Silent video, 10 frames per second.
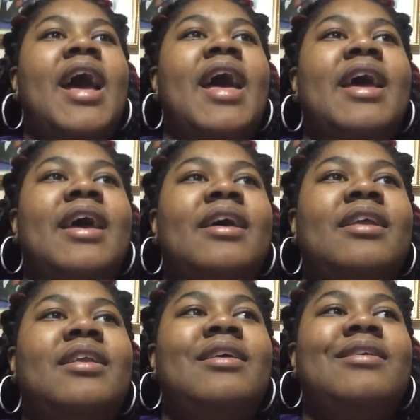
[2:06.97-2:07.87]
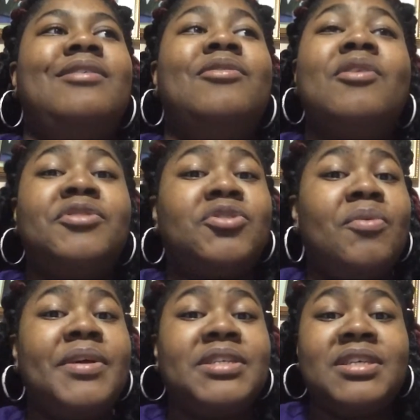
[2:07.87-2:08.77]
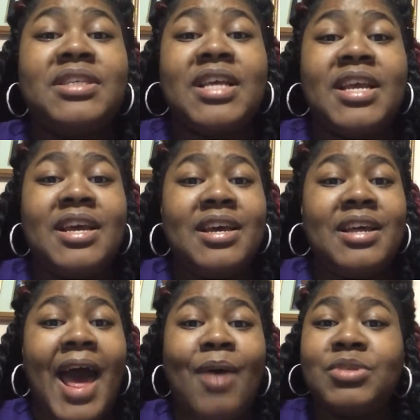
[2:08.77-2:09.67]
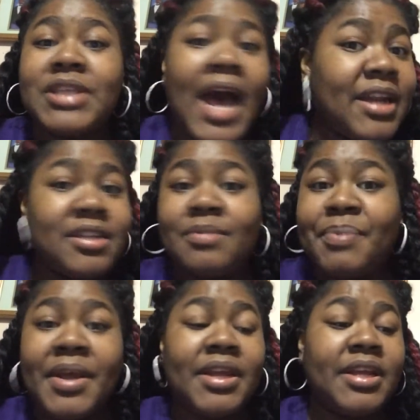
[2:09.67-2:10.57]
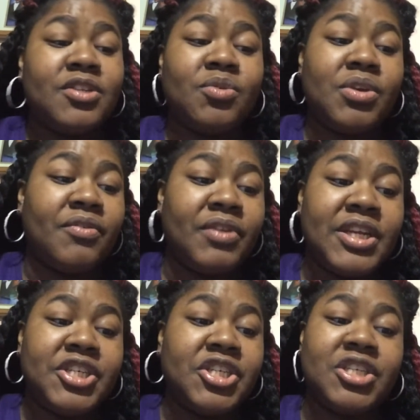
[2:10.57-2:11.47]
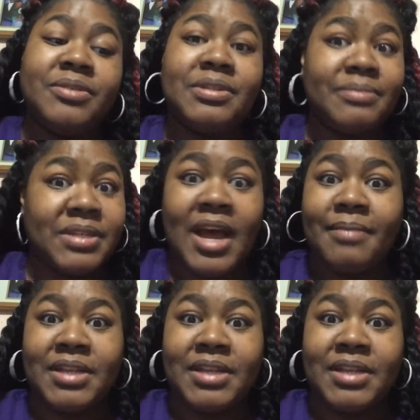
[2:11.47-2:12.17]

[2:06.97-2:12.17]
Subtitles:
And it's always good to hear outsiders' opinions on your relationship sometimes.